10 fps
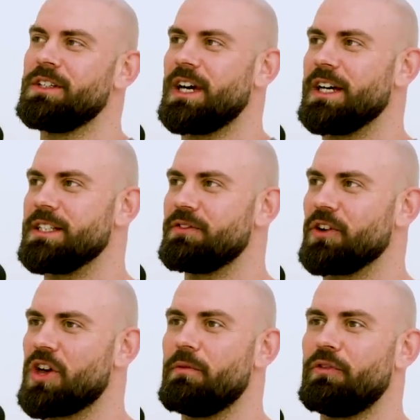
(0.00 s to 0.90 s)
And for
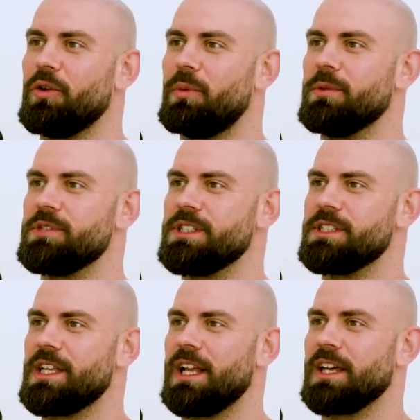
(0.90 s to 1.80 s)
comfort
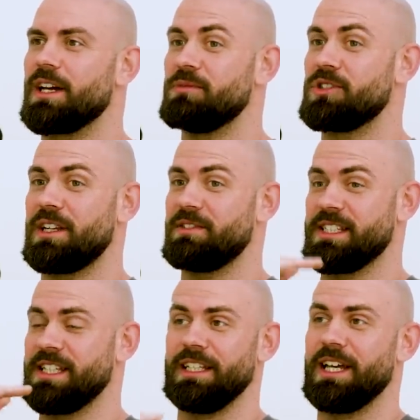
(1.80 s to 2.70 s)
purposes, they're like, I'm just gonna have to
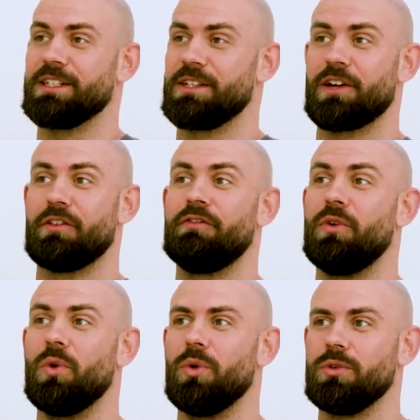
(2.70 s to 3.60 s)
sink down to like a
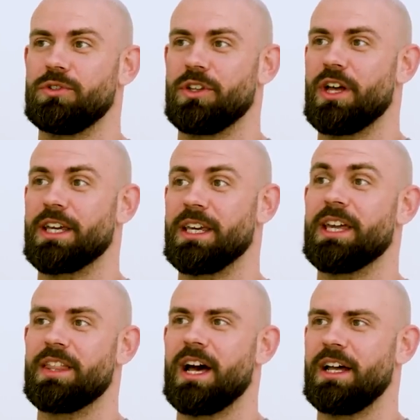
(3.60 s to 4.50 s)
four so that I can
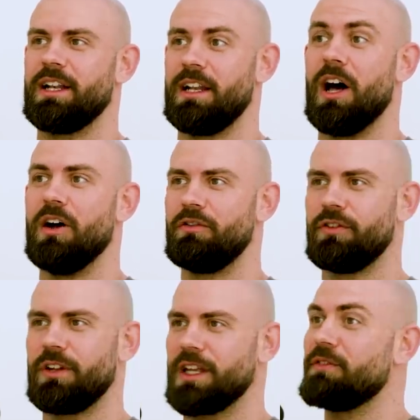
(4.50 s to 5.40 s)
get that love.
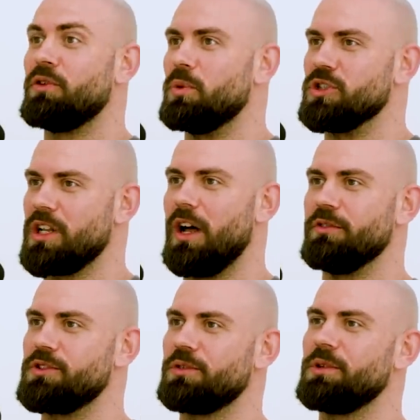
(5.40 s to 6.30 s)
Like everyone wants love.
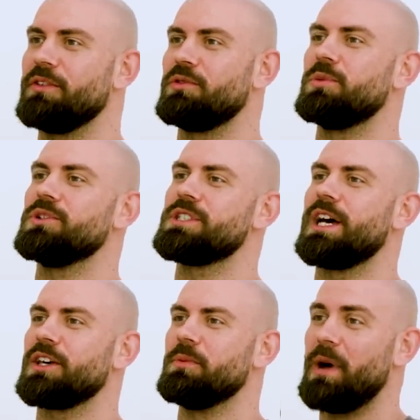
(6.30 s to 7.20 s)
Do you know what I mean? Everyone wants
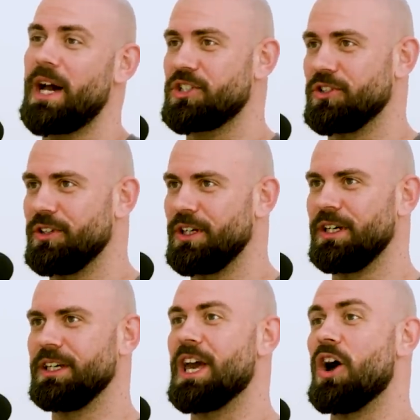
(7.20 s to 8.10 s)
that compassion.
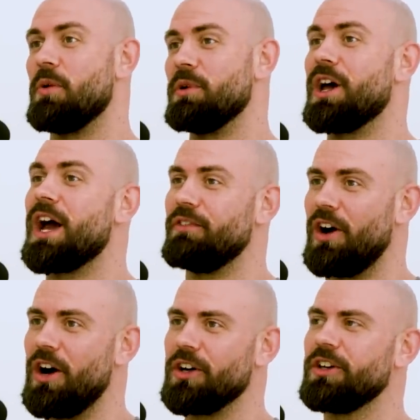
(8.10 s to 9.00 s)
Yeah. Get home at night, have a
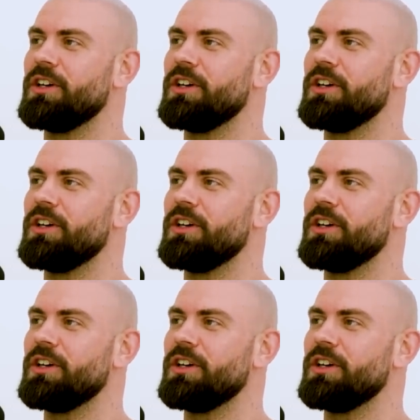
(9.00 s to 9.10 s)
hug.